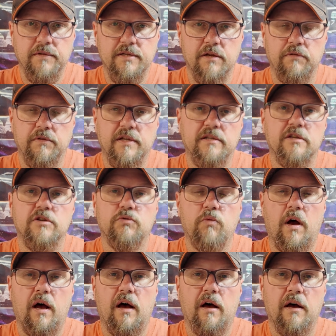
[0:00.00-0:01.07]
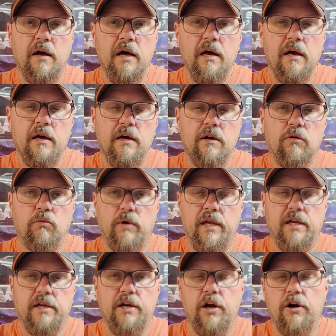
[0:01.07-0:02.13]
So this is why we
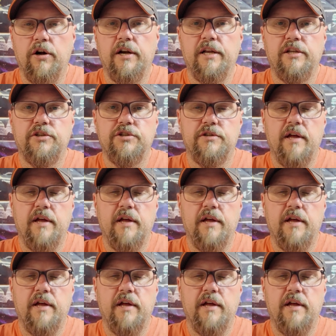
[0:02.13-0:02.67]
encourage